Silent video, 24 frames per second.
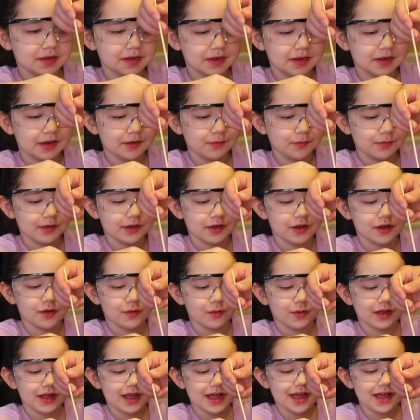Here we
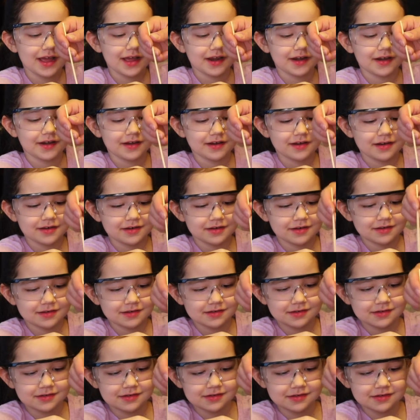go again.
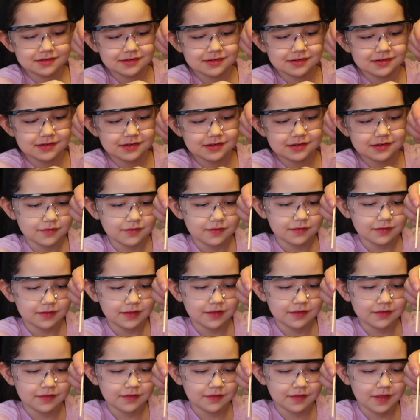
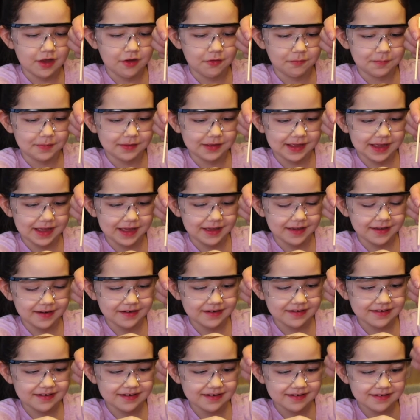This is helping
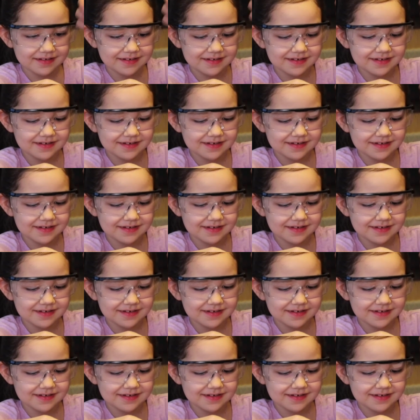hand.